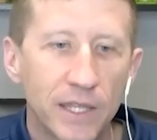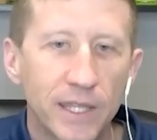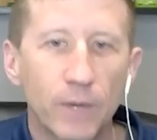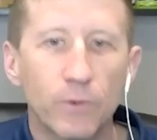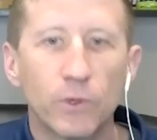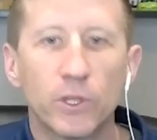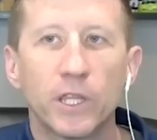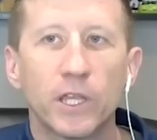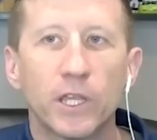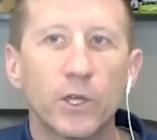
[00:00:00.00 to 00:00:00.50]
that
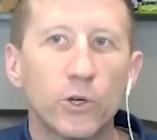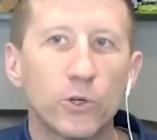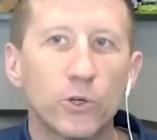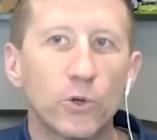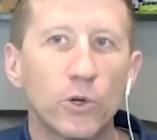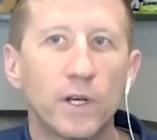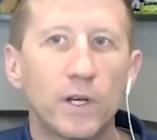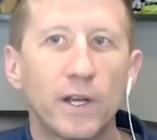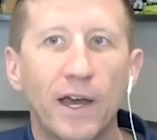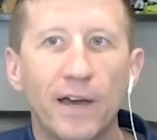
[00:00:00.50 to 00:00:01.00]
would then go
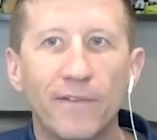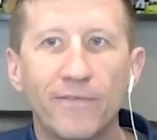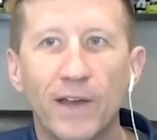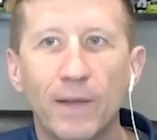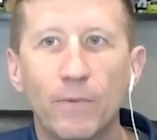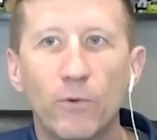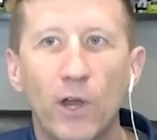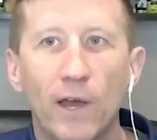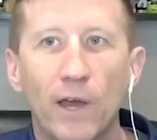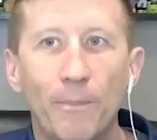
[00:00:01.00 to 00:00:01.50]
to
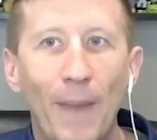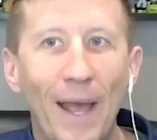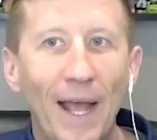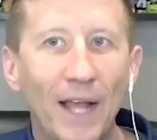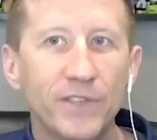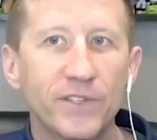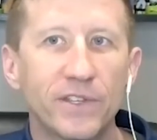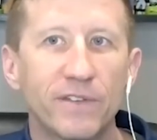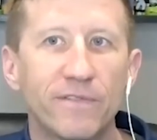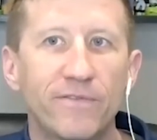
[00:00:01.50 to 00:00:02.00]
a
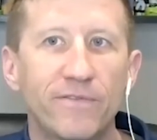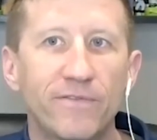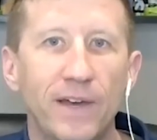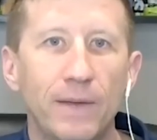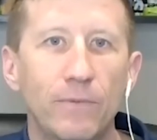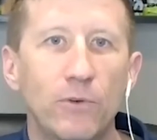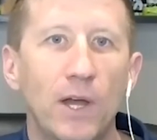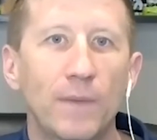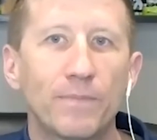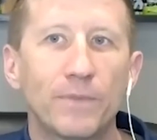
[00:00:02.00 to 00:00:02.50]
passive
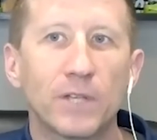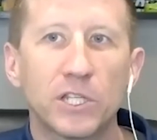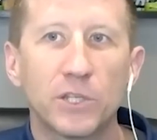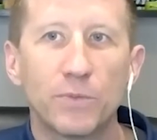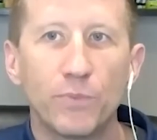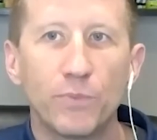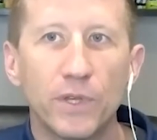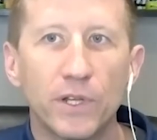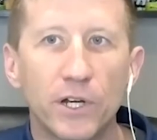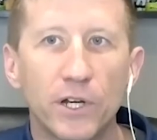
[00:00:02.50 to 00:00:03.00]
fiber optic
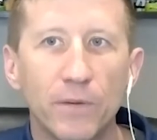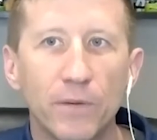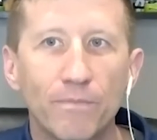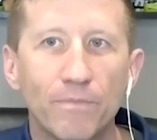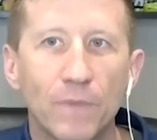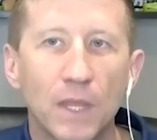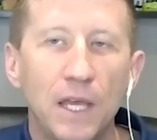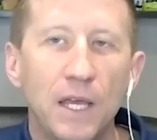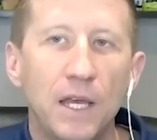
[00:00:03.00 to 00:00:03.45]
splitter